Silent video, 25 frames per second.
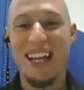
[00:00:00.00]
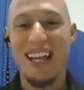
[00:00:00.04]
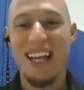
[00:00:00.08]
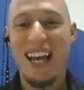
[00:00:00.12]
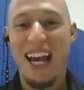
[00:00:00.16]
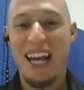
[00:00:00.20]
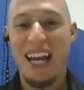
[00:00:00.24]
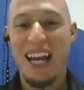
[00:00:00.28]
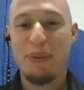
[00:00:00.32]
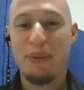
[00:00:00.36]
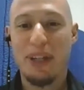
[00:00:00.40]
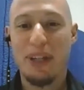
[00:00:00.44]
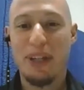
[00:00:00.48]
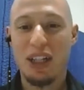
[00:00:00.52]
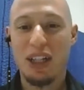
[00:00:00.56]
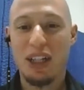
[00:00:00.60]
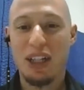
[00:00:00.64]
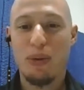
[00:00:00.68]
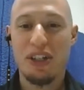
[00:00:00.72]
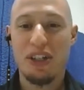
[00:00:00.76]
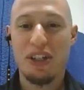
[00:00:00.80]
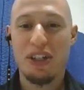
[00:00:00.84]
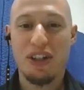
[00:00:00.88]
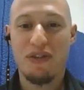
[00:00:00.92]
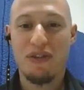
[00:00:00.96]
And we got a
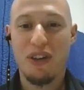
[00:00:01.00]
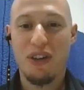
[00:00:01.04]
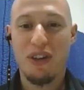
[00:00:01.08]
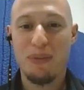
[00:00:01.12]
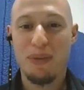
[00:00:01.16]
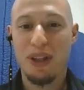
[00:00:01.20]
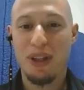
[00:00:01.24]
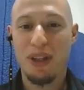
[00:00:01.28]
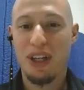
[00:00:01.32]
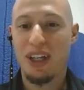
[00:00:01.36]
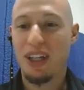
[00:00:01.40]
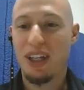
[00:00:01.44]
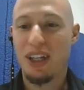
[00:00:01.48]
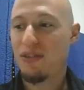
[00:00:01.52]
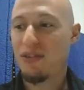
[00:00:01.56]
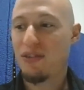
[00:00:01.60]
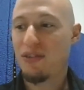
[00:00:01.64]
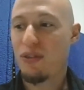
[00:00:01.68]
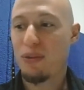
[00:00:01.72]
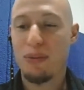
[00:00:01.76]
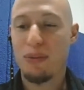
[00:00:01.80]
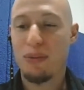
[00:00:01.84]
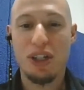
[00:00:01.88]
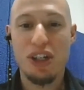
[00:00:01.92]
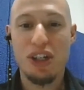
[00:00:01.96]
question from
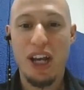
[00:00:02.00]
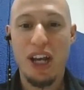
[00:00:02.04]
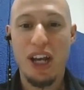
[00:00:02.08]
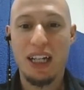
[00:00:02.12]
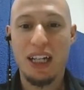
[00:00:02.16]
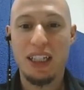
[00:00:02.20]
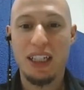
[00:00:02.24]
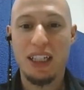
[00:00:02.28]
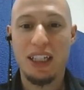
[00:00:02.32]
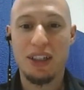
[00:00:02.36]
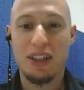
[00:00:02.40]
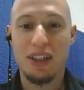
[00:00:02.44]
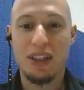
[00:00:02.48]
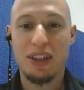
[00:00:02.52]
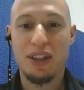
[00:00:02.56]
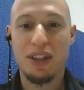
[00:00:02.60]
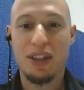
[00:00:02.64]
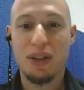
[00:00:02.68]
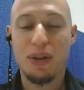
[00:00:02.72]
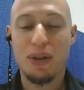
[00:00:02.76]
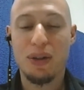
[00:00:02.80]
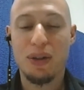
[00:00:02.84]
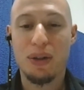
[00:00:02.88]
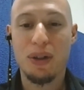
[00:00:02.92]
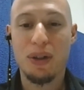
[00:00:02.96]
the chat here,
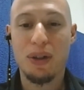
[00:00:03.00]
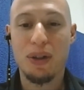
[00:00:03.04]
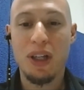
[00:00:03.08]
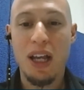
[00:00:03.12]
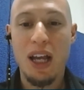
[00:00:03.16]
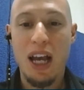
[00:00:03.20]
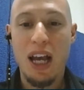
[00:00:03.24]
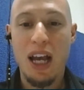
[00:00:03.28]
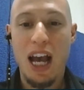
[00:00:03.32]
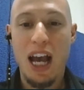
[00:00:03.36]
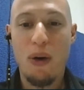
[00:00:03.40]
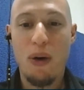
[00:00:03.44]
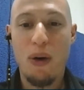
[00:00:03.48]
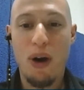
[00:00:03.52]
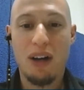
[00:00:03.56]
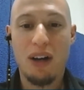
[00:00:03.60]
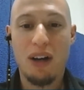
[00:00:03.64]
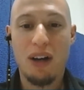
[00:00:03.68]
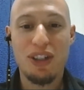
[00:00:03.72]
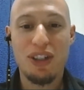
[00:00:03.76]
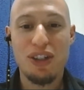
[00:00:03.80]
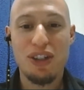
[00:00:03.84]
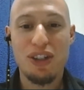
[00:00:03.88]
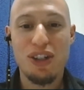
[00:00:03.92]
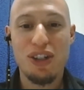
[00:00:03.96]
Nicole. How
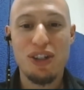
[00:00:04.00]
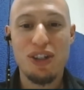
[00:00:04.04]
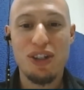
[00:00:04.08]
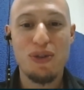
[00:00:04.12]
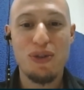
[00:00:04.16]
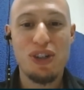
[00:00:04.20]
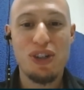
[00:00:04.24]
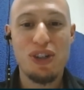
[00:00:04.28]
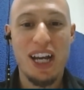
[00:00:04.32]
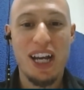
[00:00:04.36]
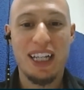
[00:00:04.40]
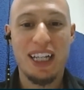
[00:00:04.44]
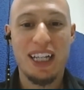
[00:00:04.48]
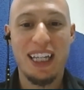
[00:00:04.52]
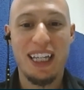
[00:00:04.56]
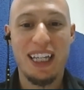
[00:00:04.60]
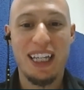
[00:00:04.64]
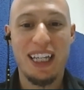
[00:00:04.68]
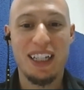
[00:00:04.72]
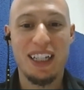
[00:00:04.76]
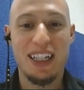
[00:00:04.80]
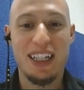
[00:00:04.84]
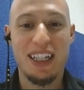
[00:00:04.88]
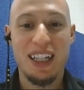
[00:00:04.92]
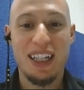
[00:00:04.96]
often should you check
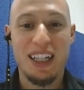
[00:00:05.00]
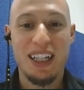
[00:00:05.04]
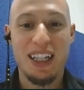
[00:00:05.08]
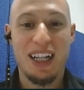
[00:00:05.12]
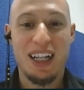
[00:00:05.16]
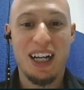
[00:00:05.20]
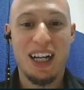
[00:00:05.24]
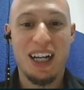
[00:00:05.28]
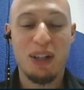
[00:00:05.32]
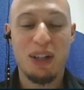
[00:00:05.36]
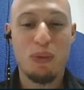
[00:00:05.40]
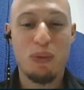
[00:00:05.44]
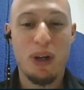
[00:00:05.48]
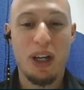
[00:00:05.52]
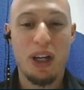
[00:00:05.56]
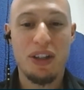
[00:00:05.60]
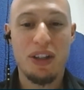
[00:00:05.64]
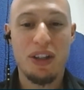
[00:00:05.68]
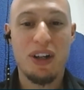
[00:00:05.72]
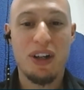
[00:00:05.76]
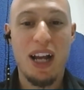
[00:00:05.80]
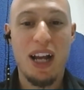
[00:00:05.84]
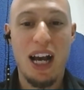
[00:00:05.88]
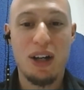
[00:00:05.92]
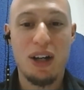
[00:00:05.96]
in on
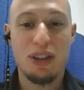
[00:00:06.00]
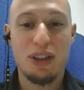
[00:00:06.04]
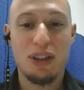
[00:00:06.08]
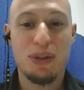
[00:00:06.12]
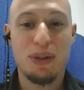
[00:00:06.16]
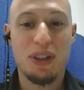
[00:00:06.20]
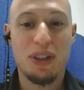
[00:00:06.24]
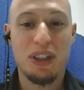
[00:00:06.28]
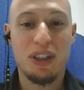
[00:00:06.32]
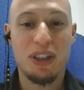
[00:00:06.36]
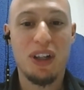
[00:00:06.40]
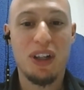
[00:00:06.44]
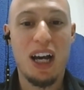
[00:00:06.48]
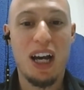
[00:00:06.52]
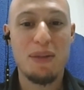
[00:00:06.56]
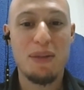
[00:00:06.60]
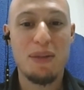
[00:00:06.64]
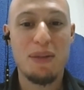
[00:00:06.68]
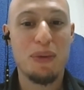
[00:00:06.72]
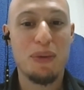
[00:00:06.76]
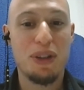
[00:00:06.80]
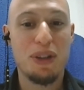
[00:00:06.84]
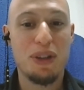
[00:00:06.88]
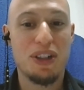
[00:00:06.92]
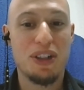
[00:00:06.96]
how you're in
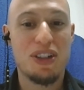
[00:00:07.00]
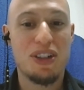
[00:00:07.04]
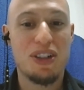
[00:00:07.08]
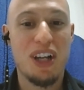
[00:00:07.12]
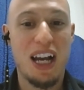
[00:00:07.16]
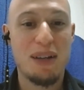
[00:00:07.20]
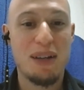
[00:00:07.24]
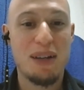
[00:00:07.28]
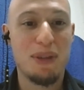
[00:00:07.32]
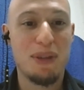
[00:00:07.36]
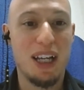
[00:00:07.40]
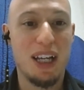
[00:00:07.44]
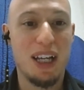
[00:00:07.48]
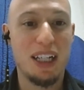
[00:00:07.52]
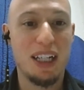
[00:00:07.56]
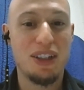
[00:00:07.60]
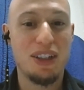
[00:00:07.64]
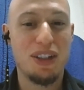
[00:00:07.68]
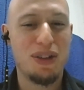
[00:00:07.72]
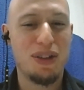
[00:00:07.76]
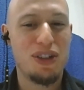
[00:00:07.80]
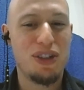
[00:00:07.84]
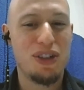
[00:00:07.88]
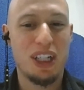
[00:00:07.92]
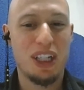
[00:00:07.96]
alignment with your timeline?
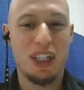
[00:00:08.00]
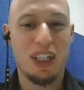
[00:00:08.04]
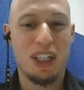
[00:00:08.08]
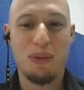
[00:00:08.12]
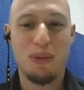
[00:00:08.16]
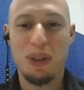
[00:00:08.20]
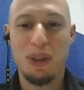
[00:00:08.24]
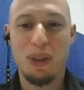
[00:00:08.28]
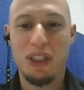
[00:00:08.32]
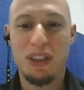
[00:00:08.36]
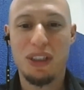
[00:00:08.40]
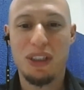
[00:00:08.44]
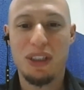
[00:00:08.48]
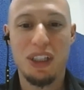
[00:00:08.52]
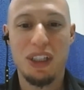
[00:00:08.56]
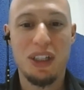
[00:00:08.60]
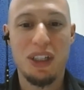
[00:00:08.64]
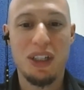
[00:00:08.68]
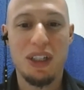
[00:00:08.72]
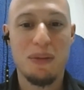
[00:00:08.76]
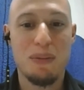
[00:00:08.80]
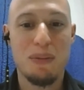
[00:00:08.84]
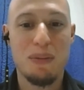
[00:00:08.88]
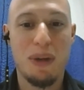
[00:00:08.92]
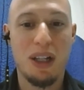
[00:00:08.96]
Do you check in weekly,
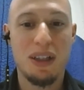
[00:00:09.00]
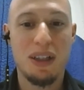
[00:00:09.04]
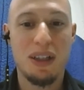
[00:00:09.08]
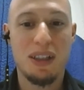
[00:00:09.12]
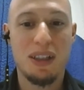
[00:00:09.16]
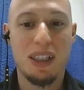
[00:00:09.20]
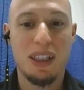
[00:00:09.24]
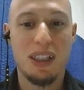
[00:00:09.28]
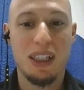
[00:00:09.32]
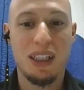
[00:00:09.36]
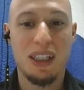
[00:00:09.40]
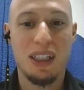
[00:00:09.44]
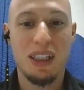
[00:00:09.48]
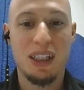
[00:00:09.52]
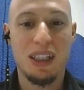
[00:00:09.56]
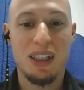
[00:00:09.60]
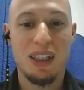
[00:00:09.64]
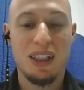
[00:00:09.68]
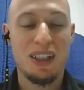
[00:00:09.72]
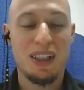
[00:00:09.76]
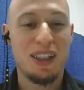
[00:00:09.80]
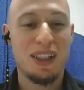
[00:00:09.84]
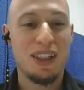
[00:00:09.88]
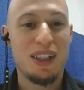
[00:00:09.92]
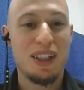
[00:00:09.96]
monthly?
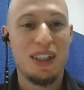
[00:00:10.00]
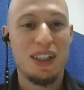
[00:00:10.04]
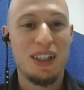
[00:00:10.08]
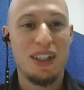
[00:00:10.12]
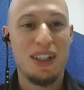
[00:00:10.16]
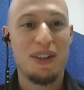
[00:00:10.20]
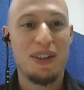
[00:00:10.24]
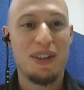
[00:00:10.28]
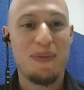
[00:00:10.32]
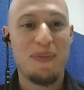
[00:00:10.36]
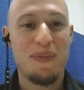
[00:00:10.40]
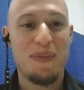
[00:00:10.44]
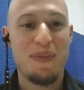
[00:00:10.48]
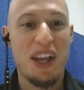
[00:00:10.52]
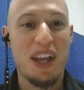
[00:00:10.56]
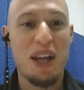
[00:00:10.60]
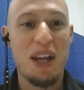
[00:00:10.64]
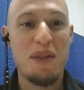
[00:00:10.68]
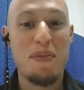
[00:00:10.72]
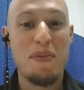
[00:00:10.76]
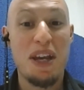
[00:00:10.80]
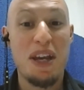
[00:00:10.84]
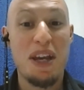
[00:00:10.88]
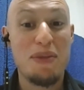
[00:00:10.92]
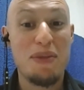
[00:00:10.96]
And
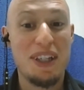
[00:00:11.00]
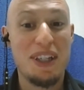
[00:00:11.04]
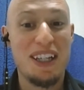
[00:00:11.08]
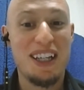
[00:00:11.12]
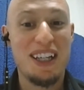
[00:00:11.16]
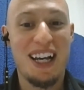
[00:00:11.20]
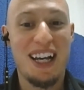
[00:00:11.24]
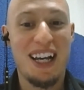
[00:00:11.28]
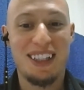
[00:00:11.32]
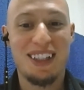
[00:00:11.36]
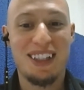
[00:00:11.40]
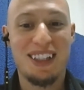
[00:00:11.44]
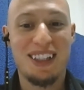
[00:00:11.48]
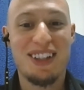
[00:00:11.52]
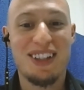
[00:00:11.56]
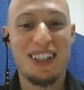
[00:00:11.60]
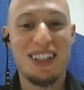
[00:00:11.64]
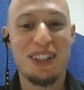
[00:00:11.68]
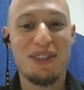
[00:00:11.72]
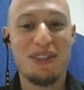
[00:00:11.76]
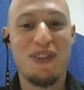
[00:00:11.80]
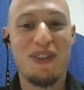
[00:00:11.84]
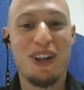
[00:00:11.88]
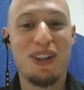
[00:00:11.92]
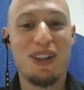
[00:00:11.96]
maybe it looks like
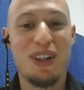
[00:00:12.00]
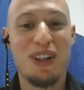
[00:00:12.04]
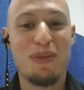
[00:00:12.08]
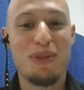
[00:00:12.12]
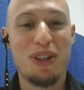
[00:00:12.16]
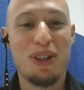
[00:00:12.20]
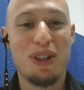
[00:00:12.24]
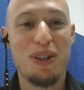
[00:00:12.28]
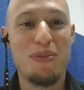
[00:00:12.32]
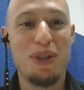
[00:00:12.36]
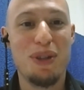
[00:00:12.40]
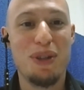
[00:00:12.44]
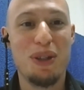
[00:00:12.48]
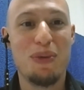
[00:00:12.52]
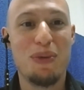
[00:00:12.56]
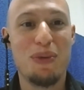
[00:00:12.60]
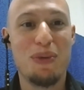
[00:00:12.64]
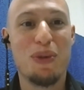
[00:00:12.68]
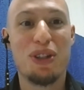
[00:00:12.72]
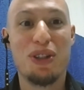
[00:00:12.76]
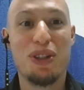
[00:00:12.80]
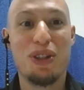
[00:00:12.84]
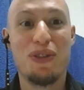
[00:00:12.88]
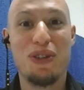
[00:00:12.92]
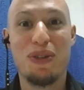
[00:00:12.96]
the follow-up could be, what are
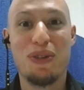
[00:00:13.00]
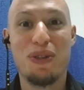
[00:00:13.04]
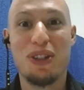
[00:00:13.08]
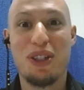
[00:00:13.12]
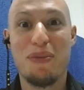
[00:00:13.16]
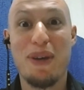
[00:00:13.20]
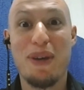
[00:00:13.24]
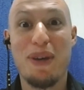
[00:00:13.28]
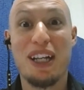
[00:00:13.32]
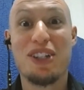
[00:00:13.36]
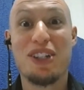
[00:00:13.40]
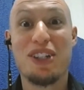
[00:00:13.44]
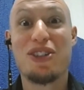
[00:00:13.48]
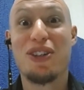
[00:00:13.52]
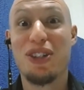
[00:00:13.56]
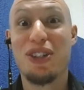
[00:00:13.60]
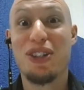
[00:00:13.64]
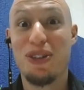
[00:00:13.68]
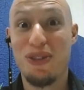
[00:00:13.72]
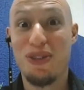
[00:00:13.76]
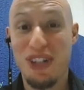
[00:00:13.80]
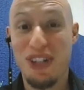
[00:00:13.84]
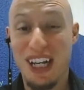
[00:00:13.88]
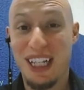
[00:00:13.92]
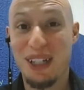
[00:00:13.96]
you doing to make sure you
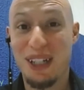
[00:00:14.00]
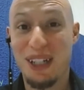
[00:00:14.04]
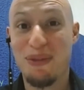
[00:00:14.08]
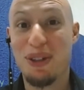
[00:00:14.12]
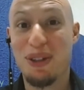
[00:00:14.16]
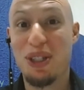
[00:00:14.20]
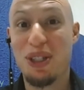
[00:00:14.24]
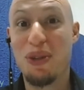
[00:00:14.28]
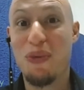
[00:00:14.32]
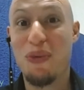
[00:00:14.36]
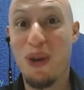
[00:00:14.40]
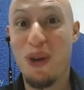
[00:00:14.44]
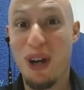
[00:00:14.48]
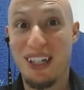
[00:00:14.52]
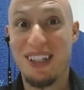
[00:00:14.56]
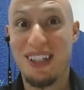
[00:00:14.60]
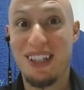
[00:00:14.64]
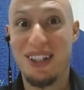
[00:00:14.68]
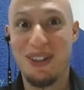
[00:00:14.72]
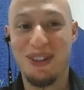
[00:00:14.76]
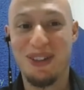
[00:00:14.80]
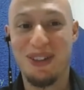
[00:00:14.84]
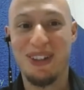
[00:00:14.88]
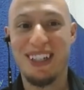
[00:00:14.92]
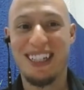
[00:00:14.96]
check in when you want
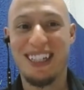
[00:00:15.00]
to?